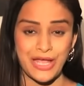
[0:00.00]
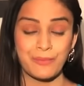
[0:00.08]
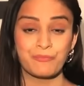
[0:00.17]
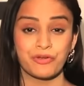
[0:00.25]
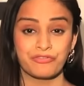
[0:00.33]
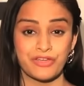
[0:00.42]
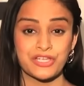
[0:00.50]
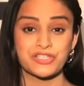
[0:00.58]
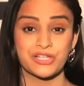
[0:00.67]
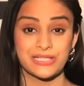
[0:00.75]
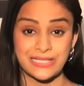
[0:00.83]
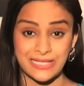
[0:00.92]
and
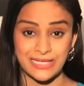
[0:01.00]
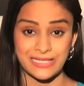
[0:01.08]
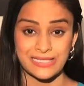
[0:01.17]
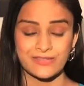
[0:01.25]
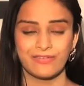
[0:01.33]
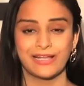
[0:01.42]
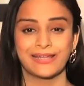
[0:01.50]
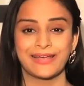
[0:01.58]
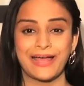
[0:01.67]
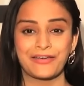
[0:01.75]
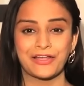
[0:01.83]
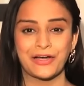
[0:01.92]
professional skills while
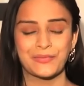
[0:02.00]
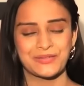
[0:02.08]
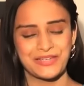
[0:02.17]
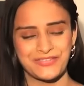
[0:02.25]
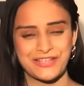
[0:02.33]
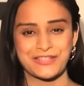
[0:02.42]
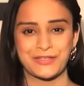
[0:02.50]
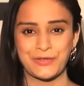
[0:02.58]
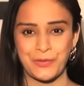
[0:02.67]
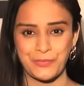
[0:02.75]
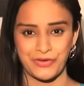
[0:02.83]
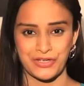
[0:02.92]
carrying out the rescue
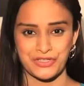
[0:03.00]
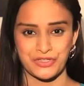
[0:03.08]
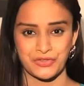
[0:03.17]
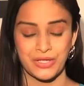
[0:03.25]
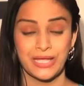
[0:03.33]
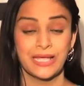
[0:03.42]
operation.